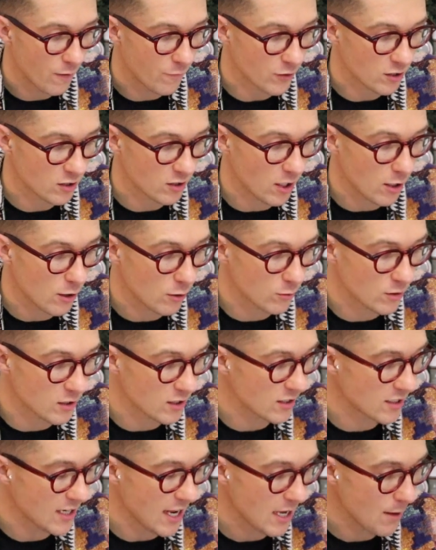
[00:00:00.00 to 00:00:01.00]
for styles
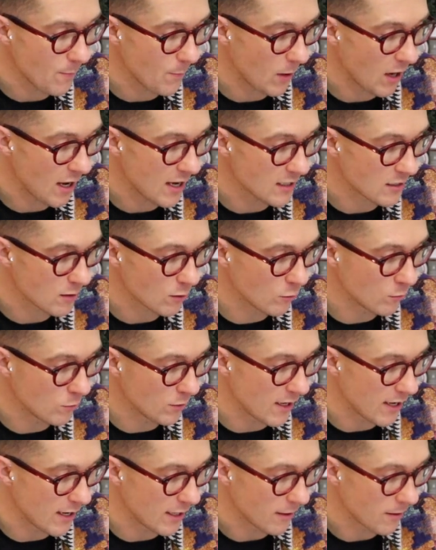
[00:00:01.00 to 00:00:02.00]
that stay in place
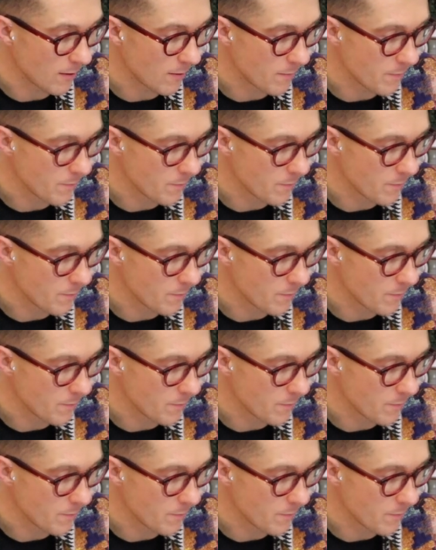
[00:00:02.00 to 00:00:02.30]
all day.